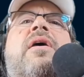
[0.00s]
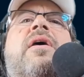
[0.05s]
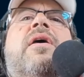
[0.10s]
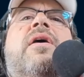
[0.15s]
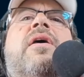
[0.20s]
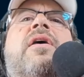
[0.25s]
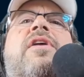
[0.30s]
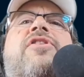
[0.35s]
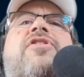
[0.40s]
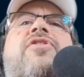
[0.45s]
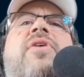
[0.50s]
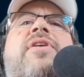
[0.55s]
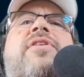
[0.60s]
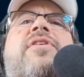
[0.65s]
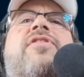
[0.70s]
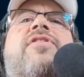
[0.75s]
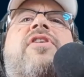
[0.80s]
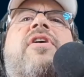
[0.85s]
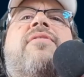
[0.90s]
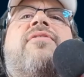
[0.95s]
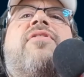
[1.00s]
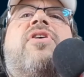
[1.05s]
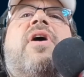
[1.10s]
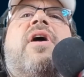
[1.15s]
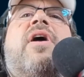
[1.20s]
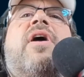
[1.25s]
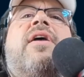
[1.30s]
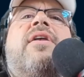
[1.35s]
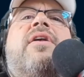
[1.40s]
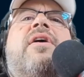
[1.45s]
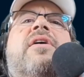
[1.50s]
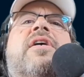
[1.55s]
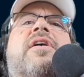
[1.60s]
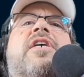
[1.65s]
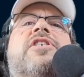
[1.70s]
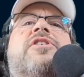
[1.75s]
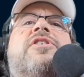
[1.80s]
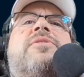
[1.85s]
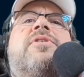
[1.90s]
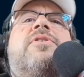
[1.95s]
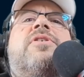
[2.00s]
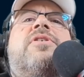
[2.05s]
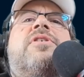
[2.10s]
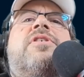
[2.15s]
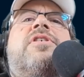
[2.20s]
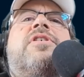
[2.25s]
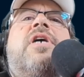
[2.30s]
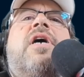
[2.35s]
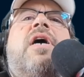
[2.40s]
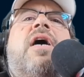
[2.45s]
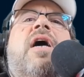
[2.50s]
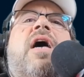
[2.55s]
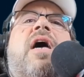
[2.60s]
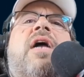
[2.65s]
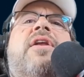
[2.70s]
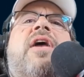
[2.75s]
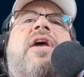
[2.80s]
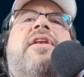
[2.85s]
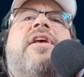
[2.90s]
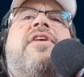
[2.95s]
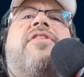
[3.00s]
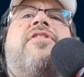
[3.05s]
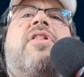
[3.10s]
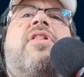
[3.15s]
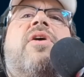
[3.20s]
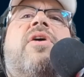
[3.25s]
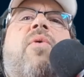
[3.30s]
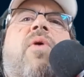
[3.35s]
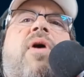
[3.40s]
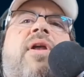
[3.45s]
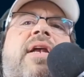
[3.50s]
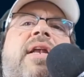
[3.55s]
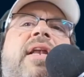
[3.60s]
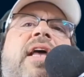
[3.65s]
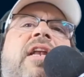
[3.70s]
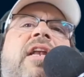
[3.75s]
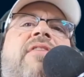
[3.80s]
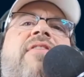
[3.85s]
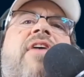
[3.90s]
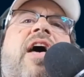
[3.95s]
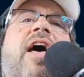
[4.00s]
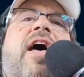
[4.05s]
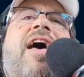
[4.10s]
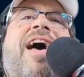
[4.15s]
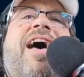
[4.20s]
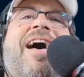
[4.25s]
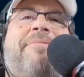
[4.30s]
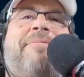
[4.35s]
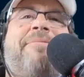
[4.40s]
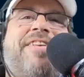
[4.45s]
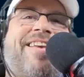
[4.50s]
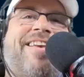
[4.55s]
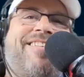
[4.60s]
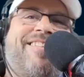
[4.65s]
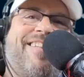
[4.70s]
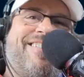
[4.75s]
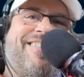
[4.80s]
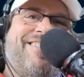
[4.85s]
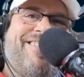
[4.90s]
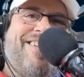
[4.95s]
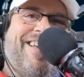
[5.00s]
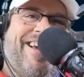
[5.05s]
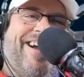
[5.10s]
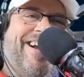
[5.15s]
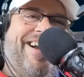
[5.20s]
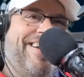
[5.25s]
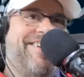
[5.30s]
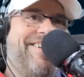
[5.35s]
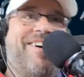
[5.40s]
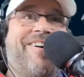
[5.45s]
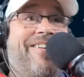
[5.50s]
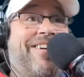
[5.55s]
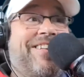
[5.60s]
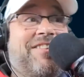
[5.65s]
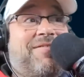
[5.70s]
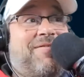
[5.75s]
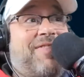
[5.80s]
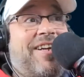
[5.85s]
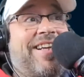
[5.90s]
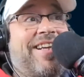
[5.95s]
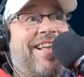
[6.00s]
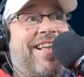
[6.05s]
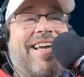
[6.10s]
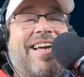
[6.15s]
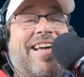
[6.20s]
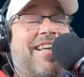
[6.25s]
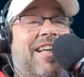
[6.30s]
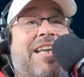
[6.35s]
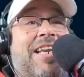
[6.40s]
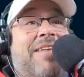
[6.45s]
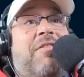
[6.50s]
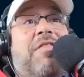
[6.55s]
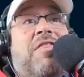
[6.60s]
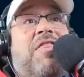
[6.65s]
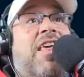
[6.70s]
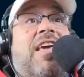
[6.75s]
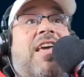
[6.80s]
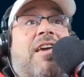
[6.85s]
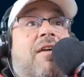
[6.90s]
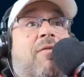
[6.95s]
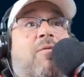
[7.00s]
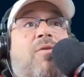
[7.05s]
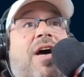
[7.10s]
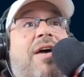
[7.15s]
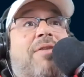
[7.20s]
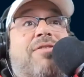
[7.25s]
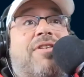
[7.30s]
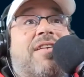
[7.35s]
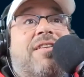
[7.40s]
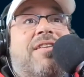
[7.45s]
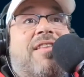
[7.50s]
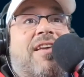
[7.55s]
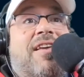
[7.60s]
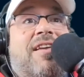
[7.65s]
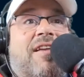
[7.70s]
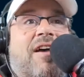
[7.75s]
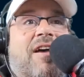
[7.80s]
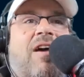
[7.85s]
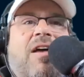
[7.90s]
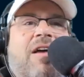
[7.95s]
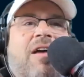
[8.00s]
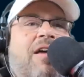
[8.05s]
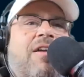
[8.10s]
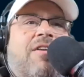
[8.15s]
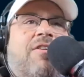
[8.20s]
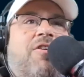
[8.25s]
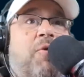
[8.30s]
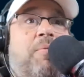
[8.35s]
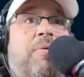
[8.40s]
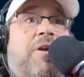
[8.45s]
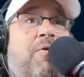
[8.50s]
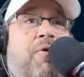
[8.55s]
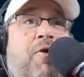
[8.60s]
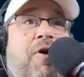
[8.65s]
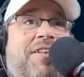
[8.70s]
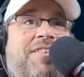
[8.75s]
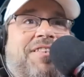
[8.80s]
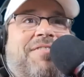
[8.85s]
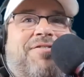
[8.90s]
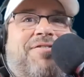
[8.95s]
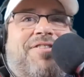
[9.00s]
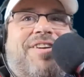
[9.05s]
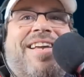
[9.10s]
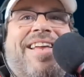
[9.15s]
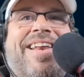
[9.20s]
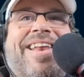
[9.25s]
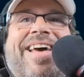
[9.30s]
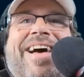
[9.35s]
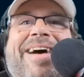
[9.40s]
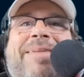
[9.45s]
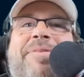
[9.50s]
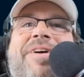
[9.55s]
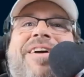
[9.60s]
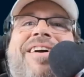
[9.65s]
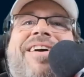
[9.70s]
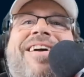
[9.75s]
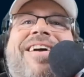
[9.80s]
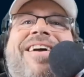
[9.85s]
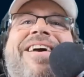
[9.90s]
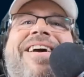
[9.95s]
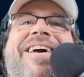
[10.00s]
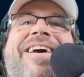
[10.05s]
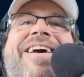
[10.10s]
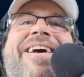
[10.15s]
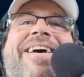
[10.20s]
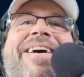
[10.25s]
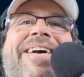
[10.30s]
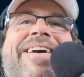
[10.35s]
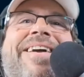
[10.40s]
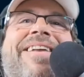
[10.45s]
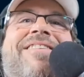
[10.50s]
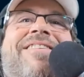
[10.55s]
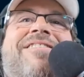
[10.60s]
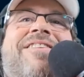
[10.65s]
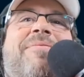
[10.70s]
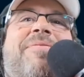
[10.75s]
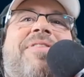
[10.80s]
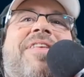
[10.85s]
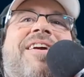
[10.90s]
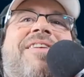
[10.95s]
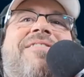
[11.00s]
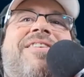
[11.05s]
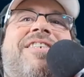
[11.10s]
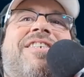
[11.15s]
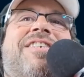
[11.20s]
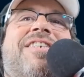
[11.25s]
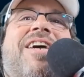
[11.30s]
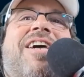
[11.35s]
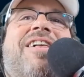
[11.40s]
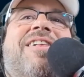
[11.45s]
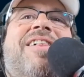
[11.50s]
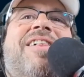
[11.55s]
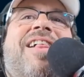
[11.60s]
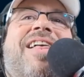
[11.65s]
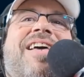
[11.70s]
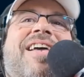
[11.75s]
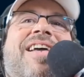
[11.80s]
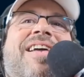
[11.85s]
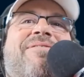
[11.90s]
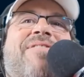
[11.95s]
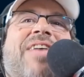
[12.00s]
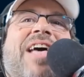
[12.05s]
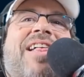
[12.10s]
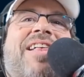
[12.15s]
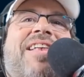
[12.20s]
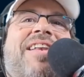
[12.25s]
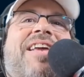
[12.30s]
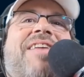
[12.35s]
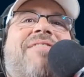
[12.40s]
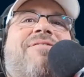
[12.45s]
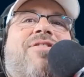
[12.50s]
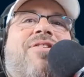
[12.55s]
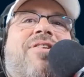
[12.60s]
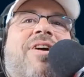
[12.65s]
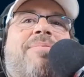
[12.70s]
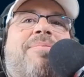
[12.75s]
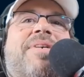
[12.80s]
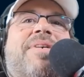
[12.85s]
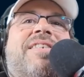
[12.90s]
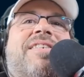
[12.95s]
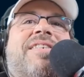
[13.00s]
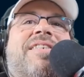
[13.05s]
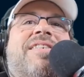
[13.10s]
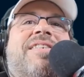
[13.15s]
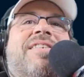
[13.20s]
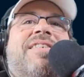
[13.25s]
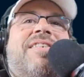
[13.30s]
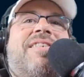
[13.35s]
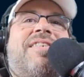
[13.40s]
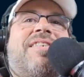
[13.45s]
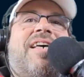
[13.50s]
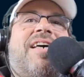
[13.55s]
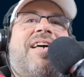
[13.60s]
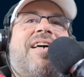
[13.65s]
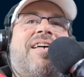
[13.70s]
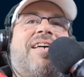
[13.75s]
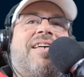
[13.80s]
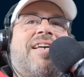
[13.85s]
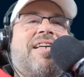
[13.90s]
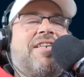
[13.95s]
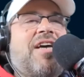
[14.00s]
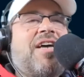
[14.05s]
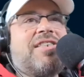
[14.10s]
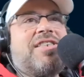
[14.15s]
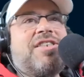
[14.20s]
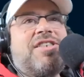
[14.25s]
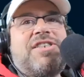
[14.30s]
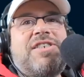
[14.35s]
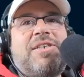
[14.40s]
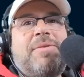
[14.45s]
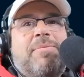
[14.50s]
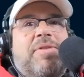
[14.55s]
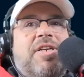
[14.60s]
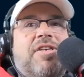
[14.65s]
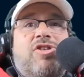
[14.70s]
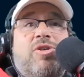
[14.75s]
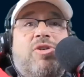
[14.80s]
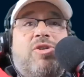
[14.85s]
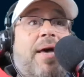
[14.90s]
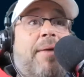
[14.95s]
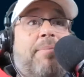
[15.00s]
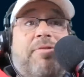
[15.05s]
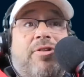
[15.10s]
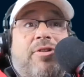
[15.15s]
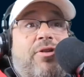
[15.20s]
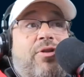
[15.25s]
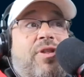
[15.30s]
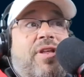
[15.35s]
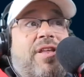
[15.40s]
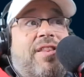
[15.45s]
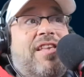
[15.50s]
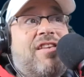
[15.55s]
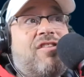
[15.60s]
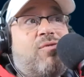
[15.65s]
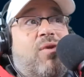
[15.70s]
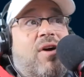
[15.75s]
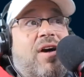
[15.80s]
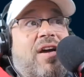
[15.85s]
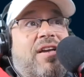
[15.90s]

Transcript: It's great discovery you had on customers, not necessarily wanting native apps. Yes, I know, it's funny. Like, I didn't even think. Why would you think nobody wants a freaking app? It's something we should all validate for our businesses and not just simply assume. Absolutely. That's why,